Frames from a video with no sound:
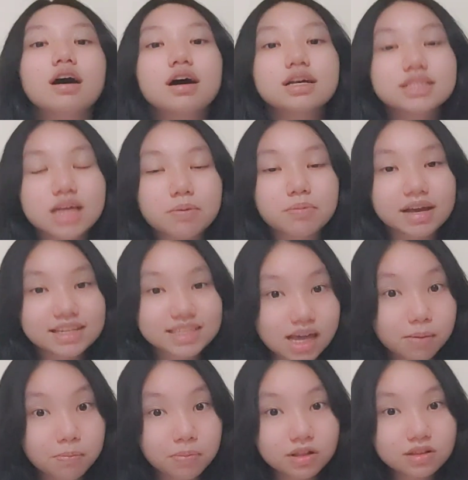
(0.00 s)
Some
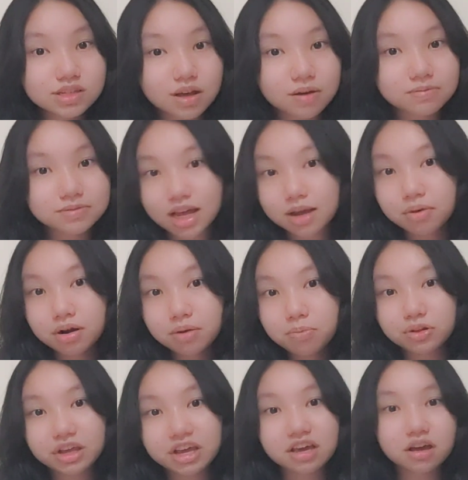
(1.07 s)
examples of
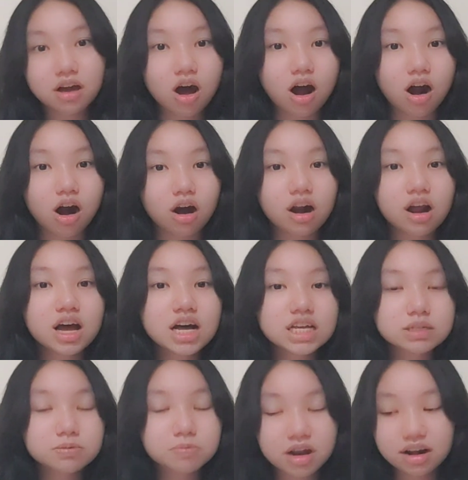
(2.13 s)
cyberbullying are
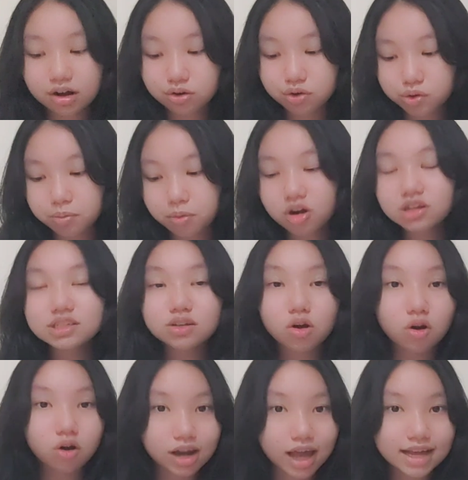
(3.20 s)
spreading rumors
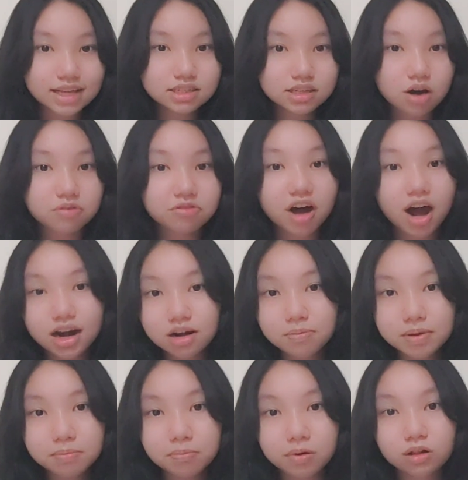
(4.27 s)
or lies of other
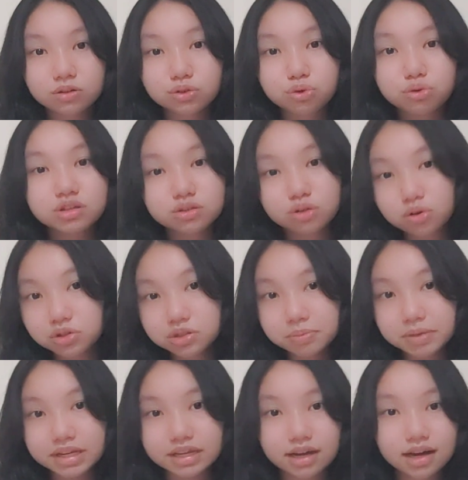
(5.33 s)
people through the social
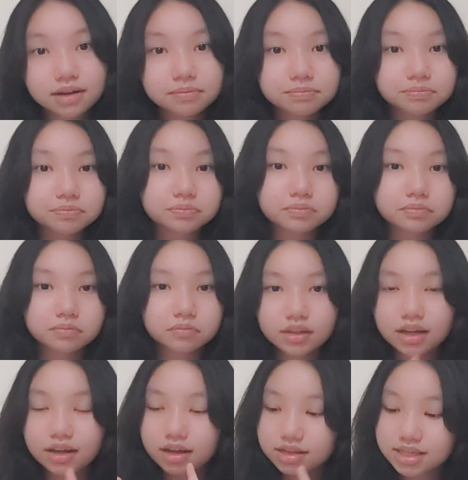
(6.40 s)
media,
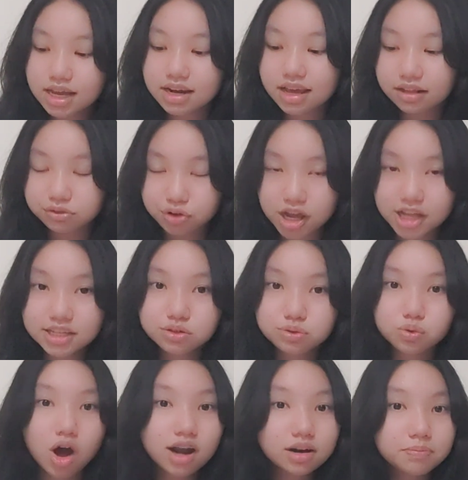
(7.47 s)
sending threats to
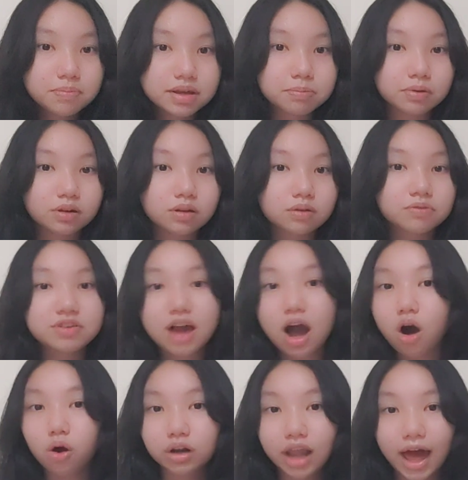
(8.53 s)
other people via
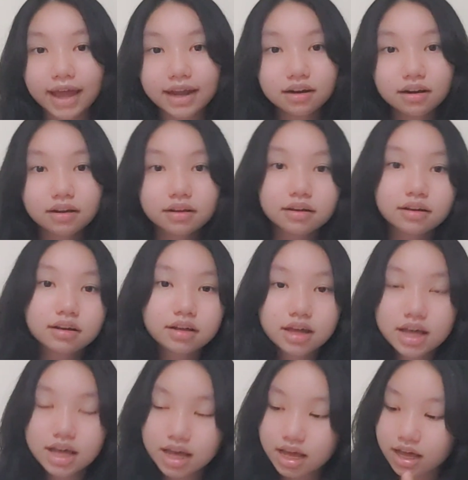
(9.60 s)
online,
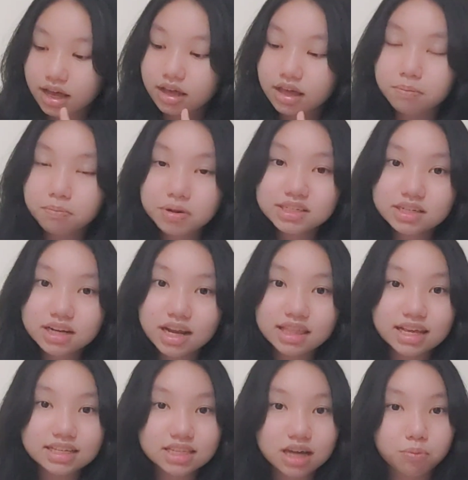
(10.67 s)

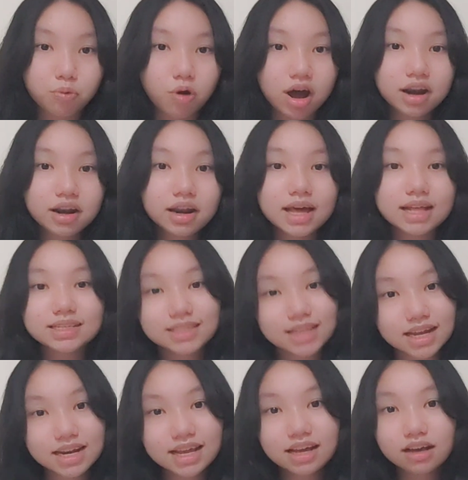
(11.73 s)
impersonating someone and
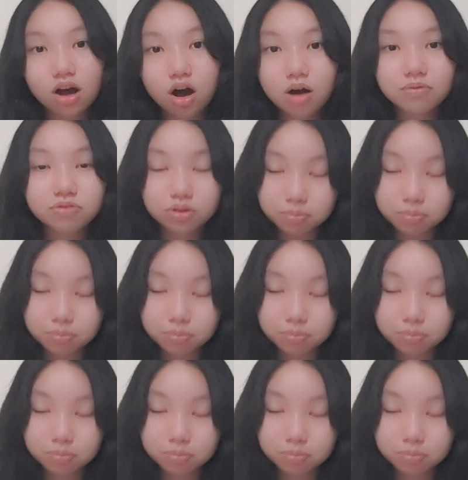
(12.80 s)
sending awful